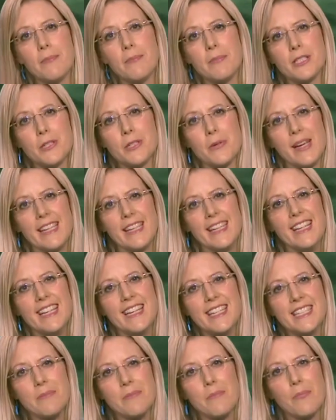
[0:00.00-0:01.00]
in between
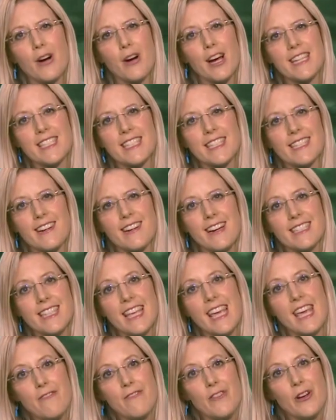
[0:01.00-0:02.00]
some brighter skies.
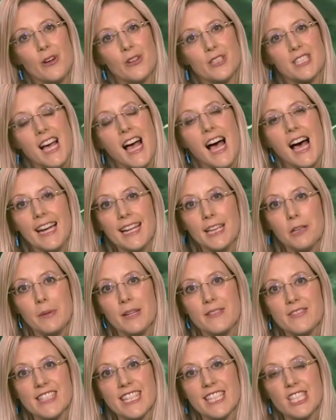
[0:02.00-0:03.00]
If not, a little
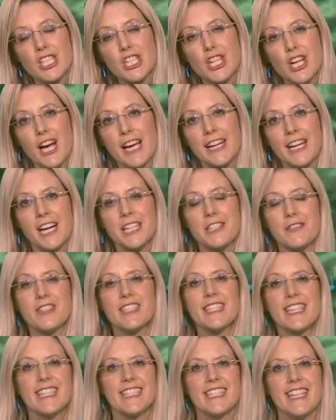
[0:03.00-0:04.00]
bit of sunshine, highs of
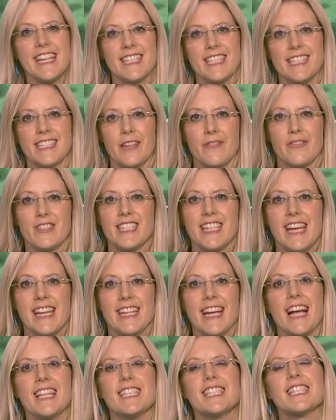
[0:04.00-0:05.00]
16 to
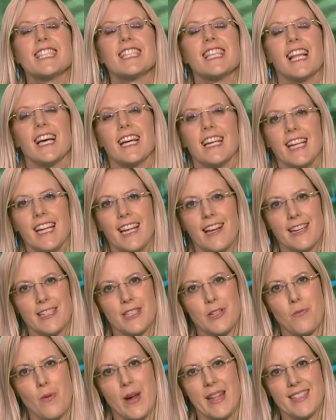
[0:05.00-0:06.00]
17 and slightly
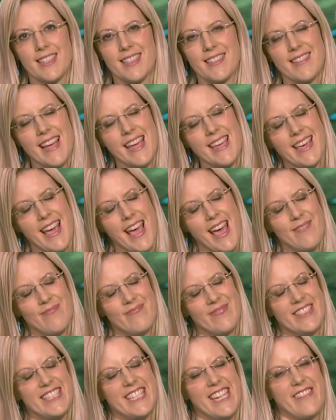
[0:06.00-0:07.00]
lighter winds. Take care.
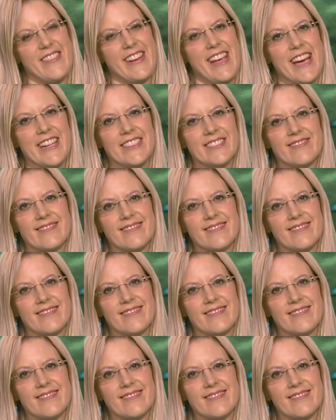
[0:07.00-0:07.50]
Cheerio.